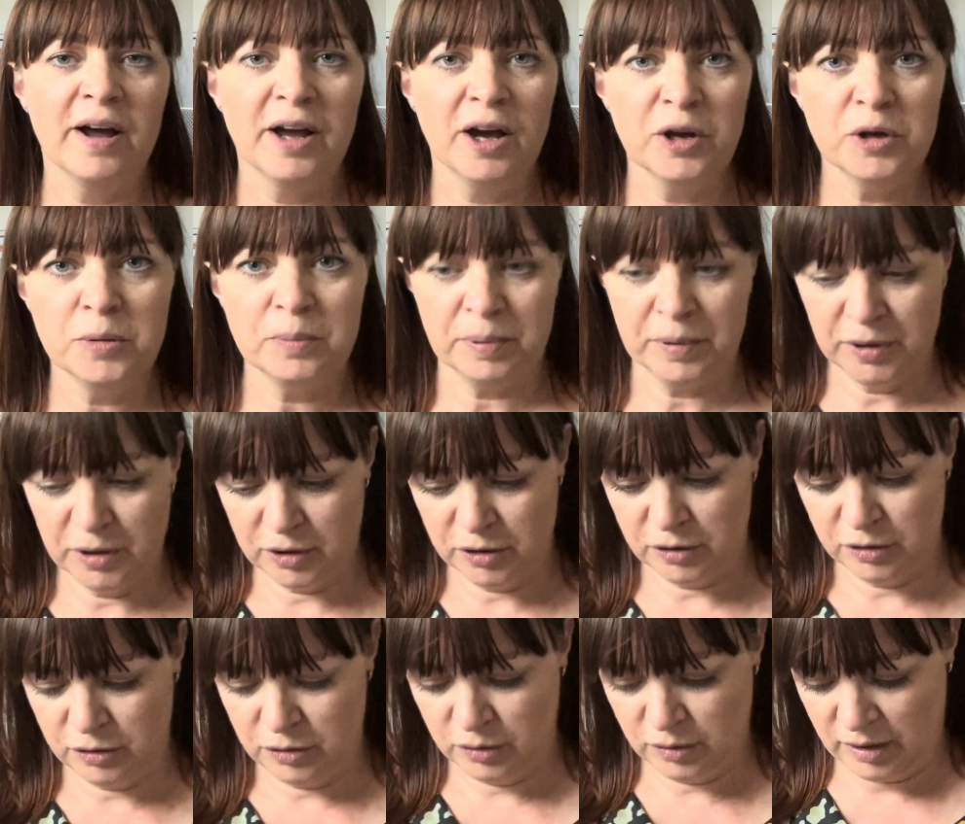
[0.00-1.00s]
hope
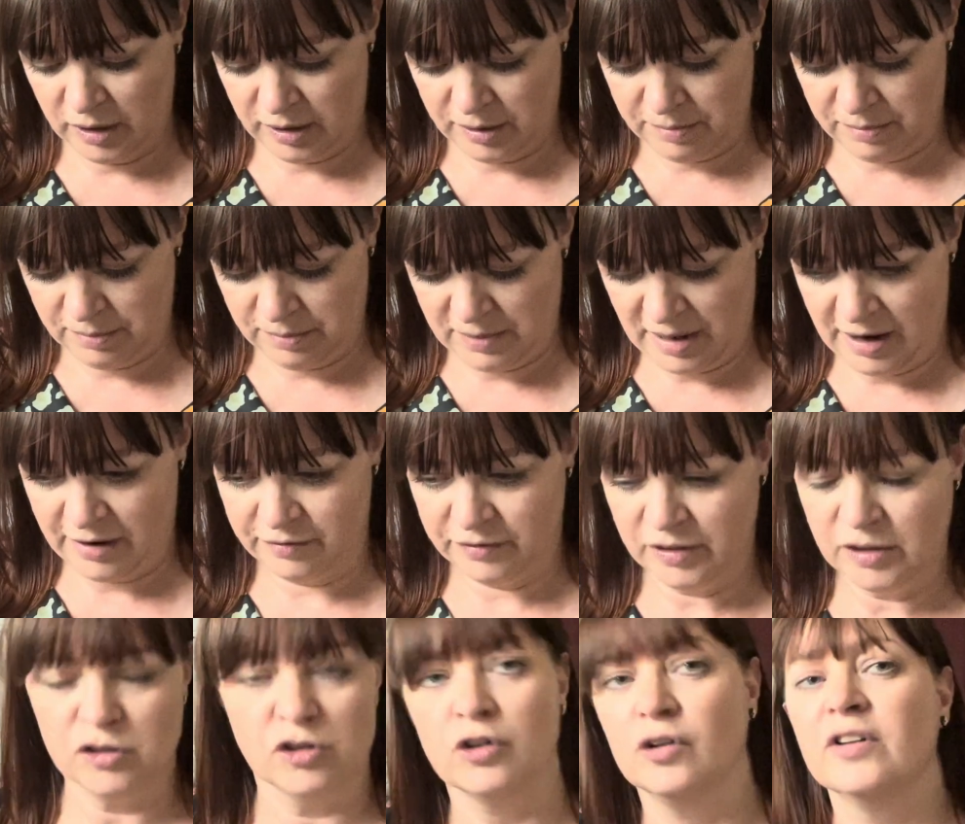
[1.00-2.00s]
you have
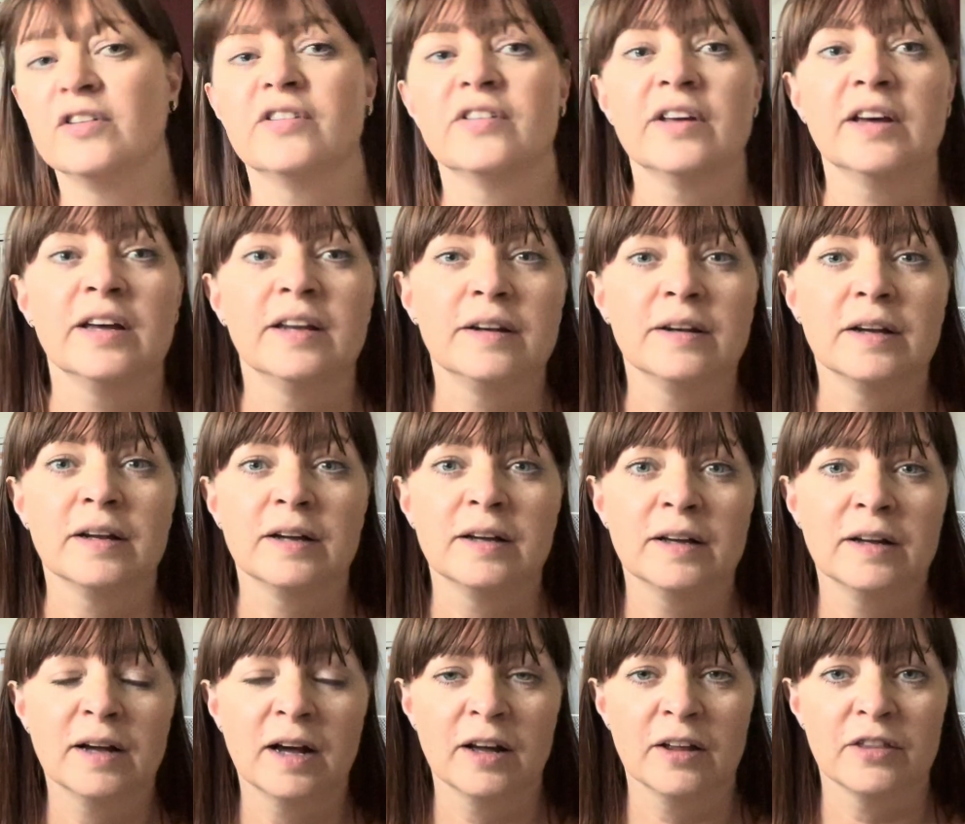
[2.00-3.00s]
enjoyed seeing
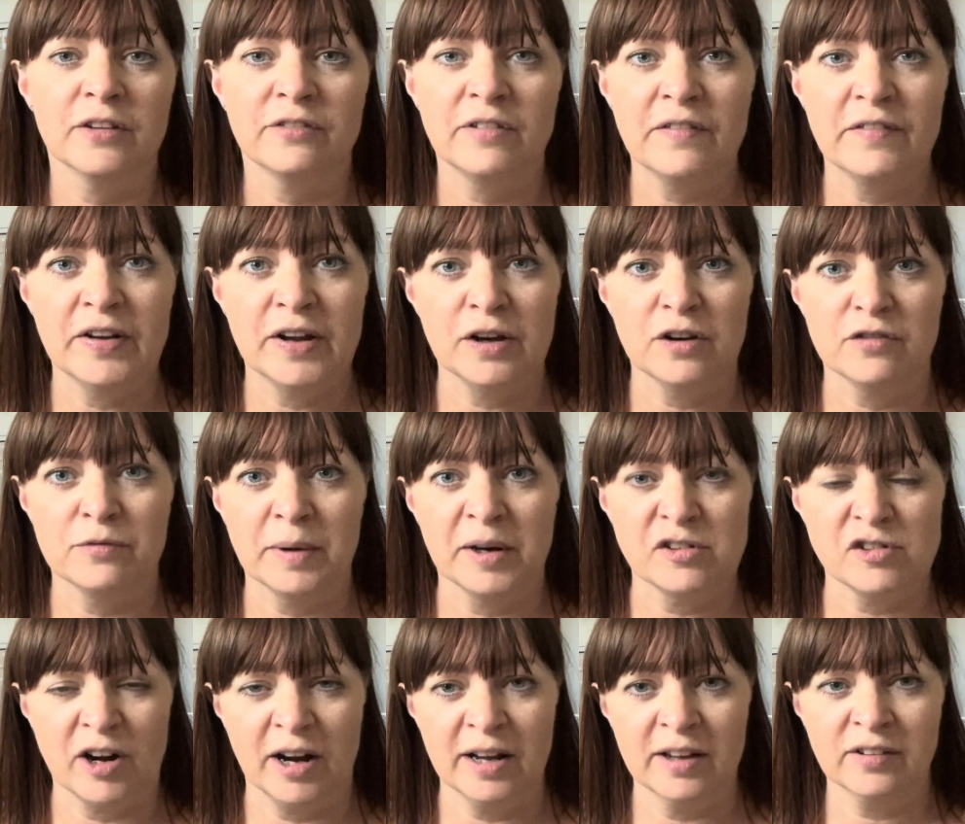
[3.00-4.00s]
the reveal of my
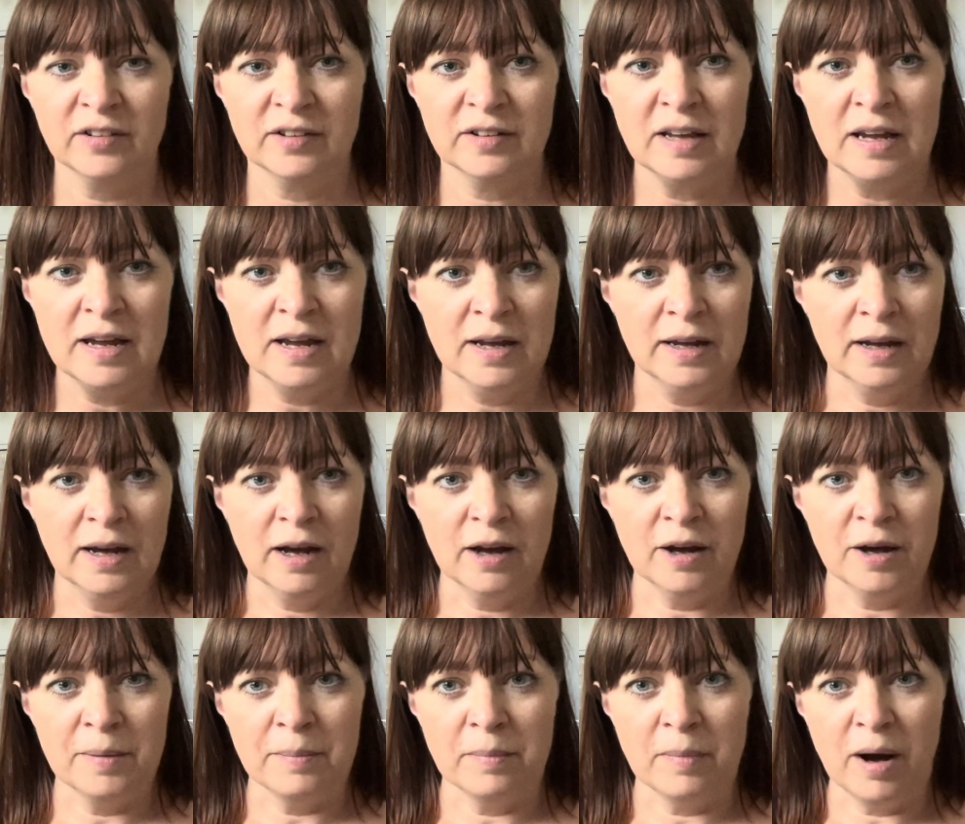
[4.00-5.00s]
dress.
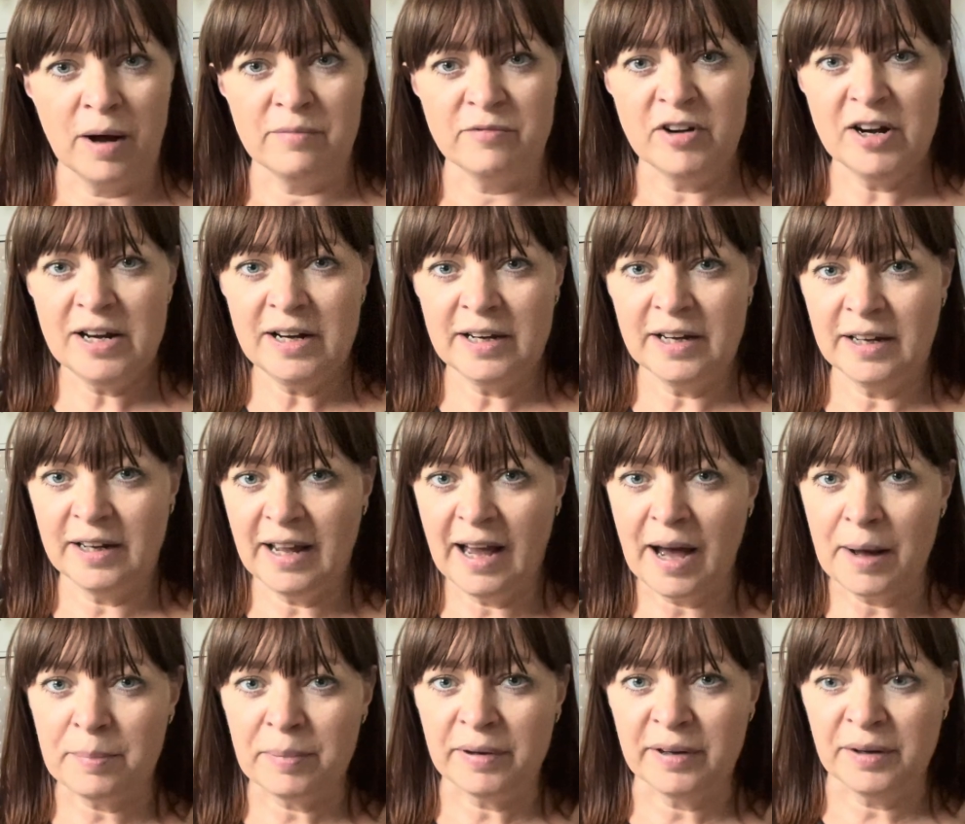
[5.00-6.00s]
I'm really
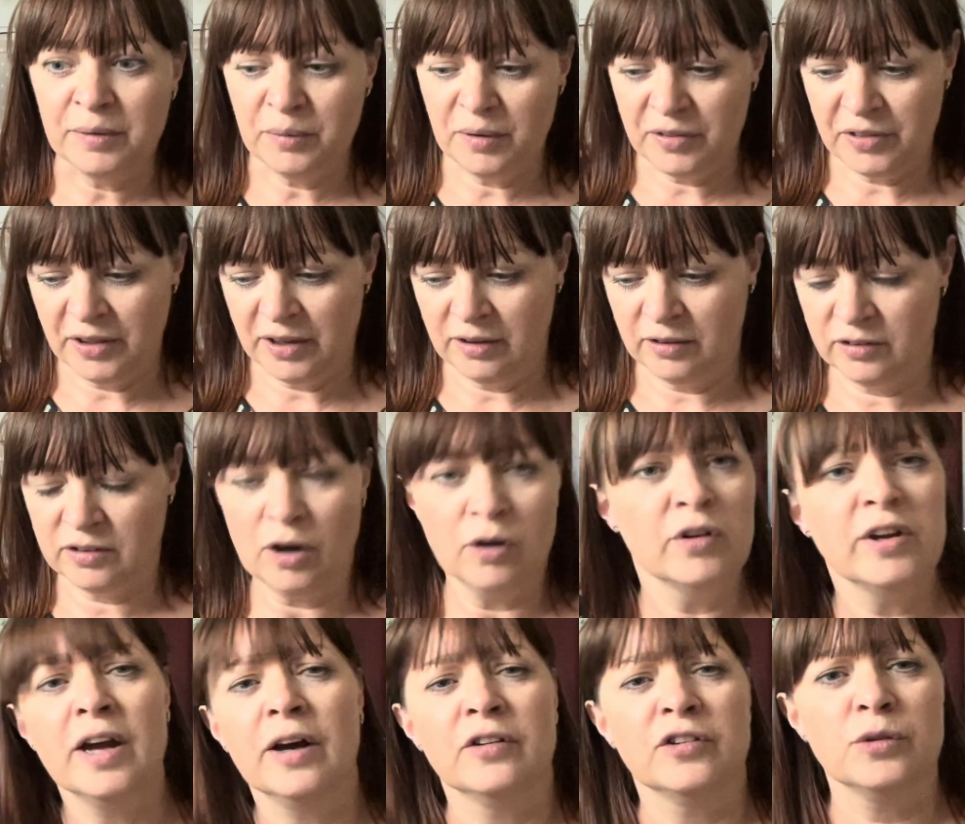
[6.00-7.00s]
happy with this. Oh
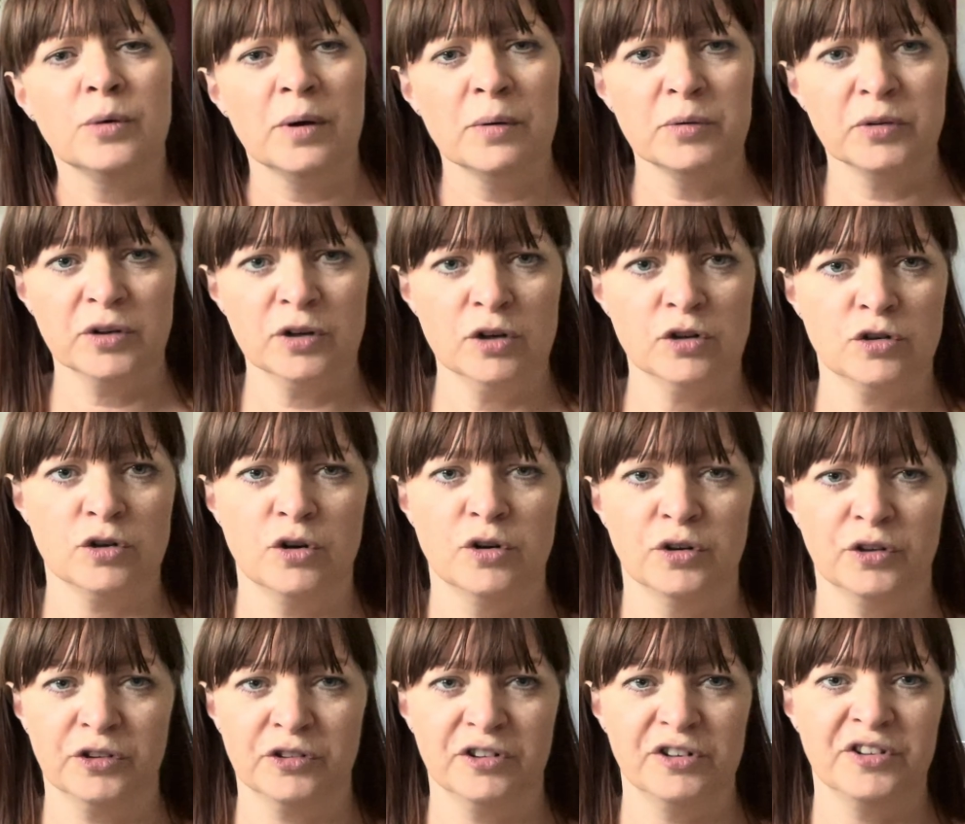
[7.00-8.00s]
yeah, so I was going to
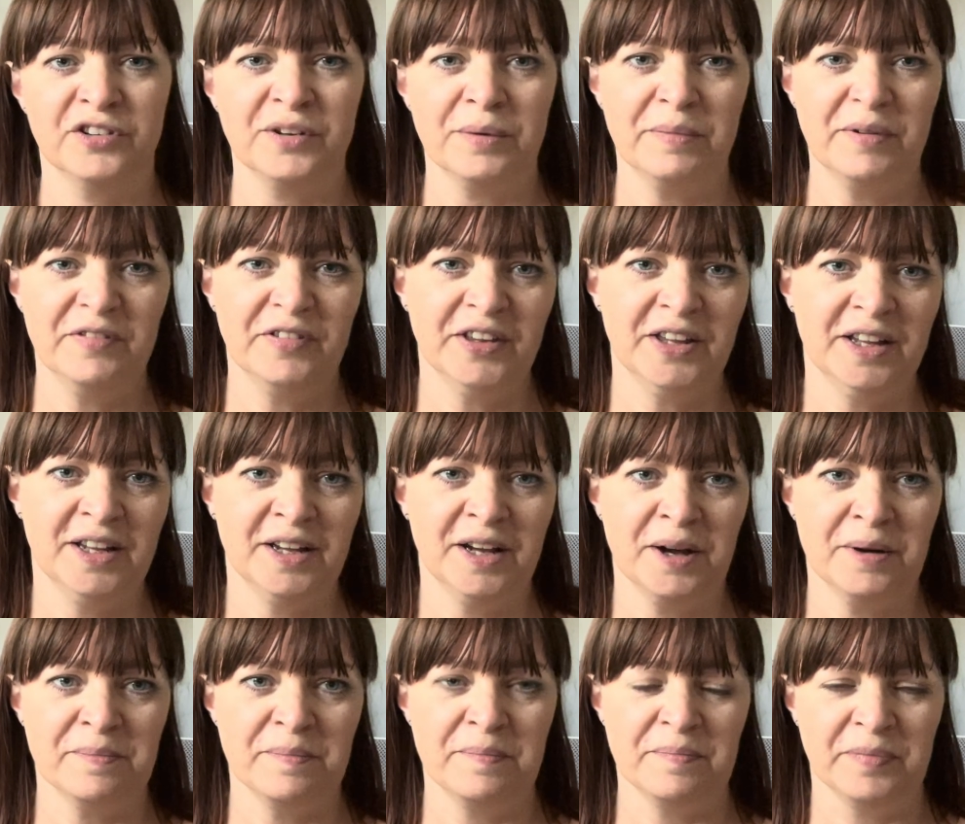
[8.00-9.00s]
talk through some of
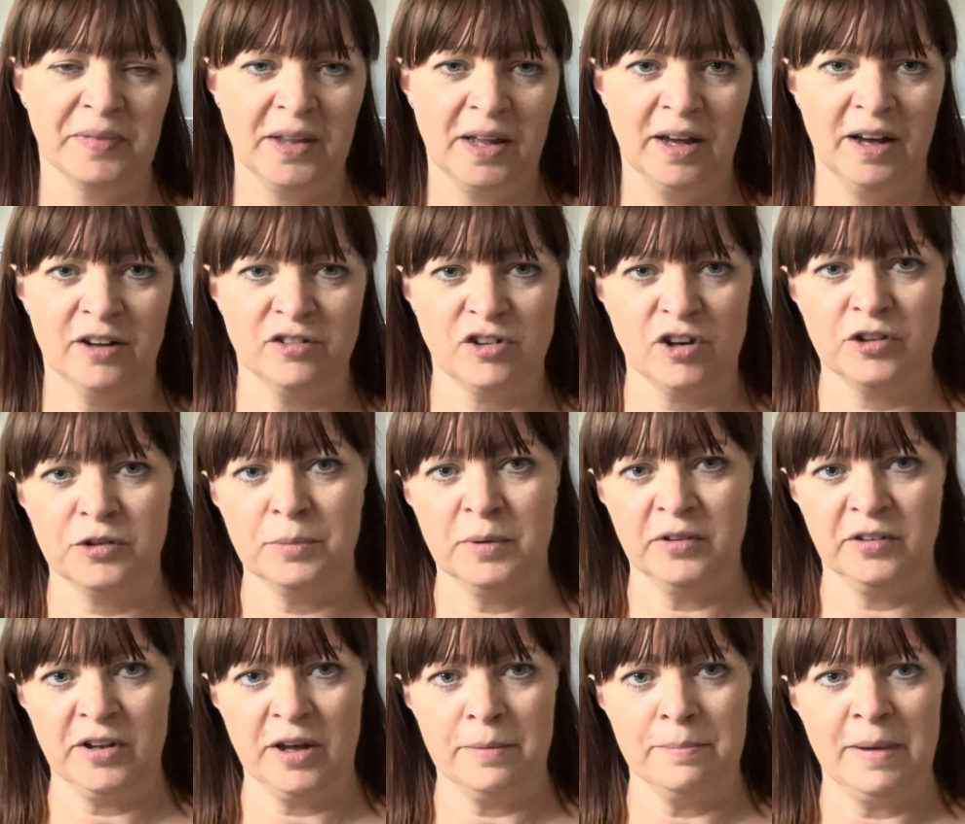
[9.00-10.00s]
the adjustments
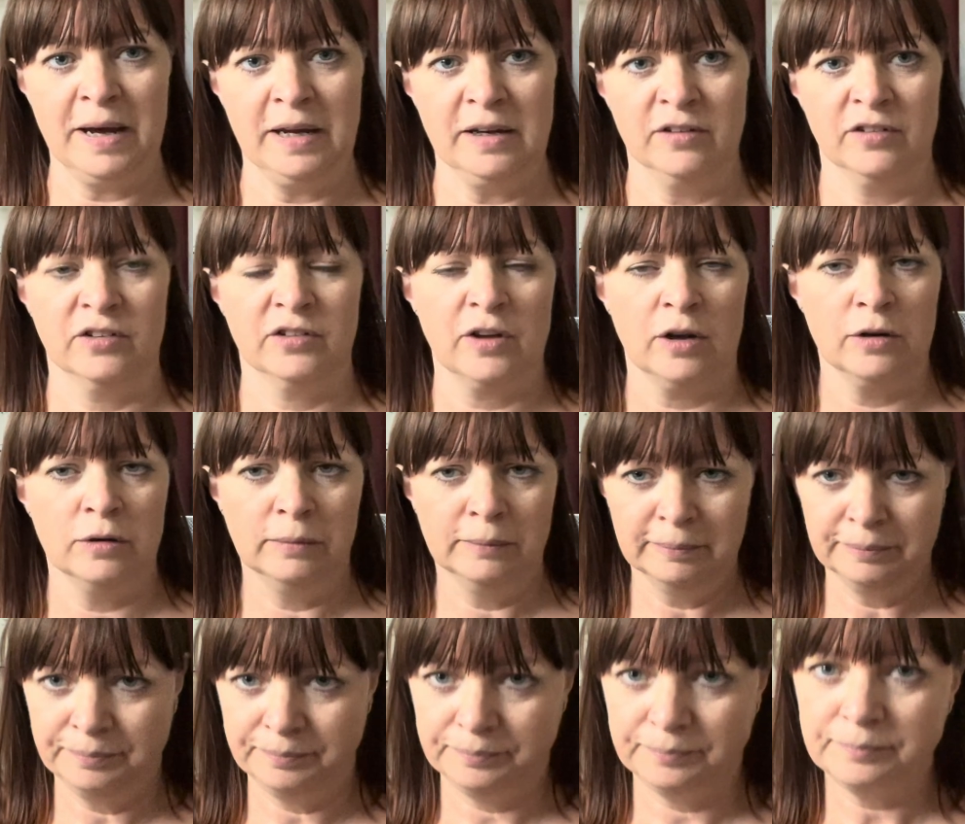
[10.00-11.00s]
that I made. So
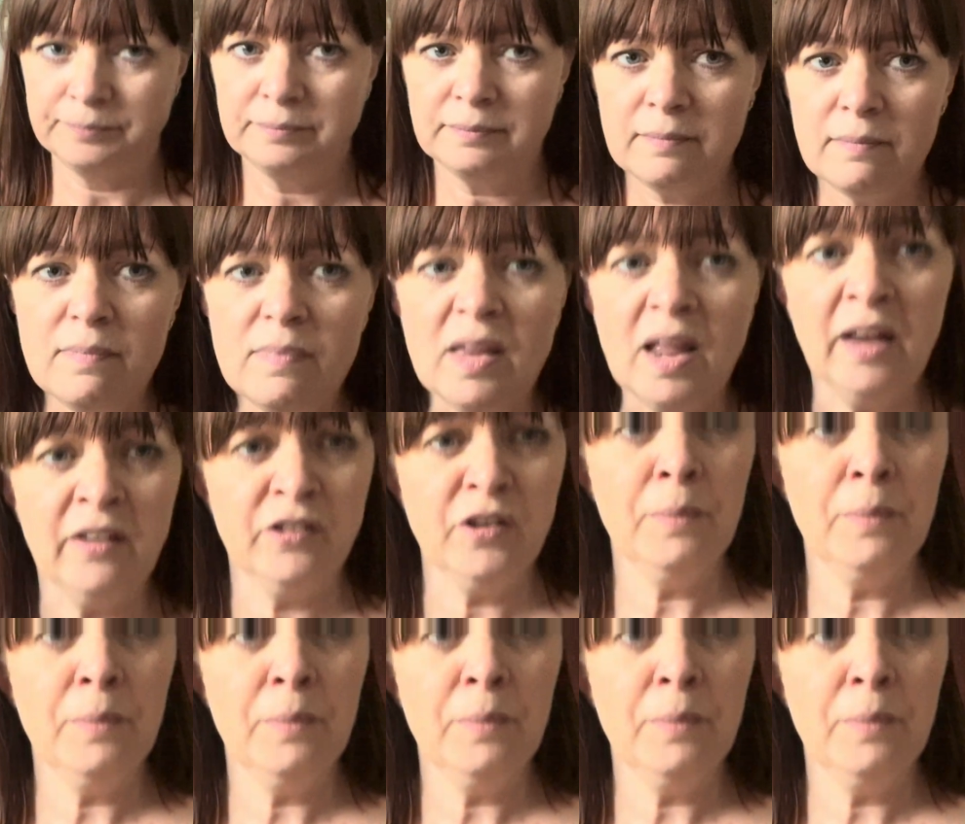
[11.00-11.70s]
as I